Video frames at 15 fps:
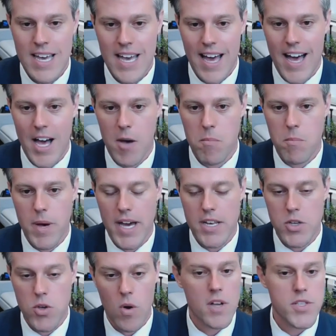But
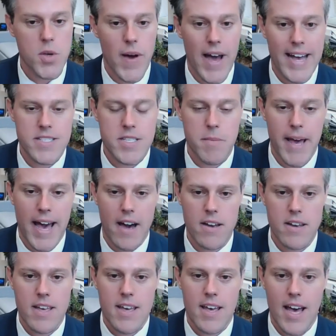you also asked about
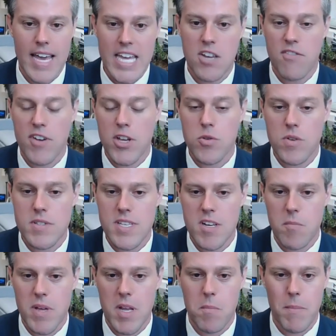individuals that have
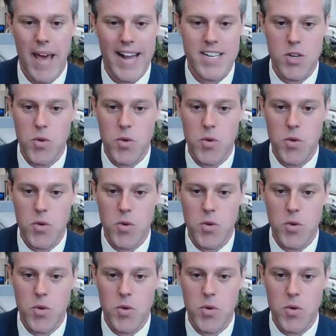been impacted.